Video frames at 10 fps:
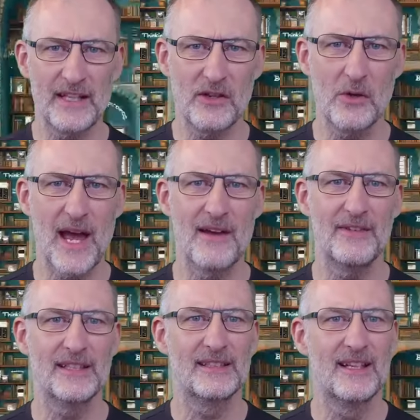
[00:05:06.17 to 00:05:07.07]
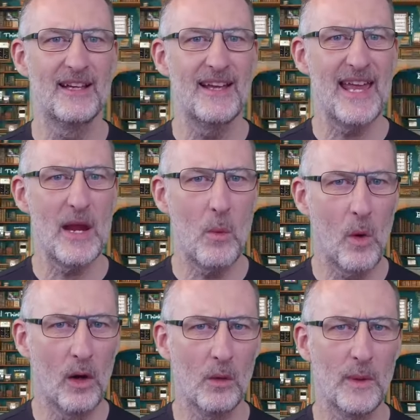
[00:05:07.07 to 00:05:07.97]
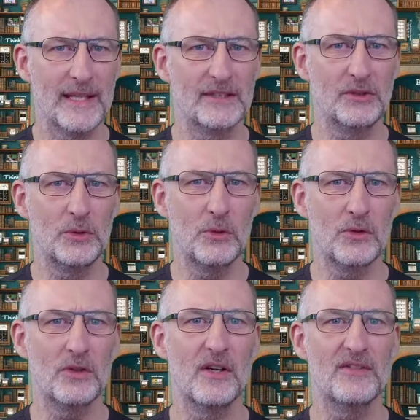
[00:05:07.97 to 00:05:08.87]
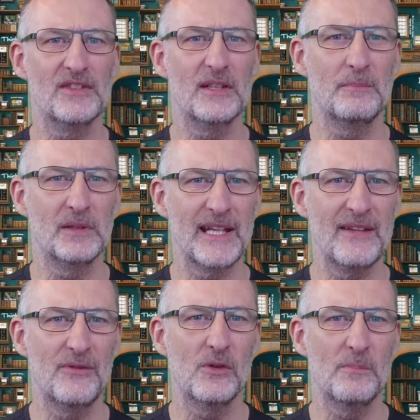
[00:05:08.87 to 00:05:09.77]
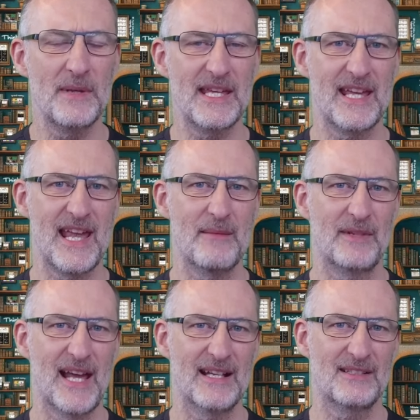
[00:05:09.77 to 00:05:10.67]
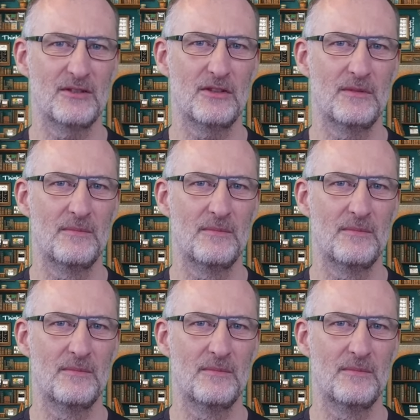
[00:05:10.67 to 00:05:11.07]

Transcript: you have it, a whirlwind tour of the Playful PKM Castle.